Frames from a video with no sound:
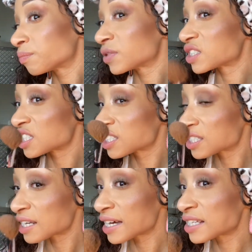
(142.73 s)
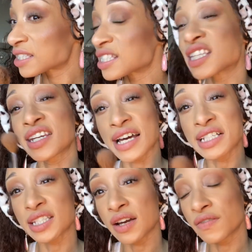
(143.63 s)
It's just nice. It's a
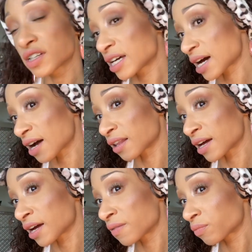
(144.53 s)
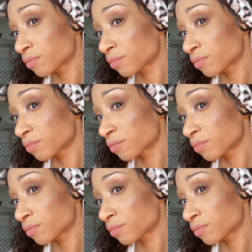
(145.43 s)
nice everyday highlight.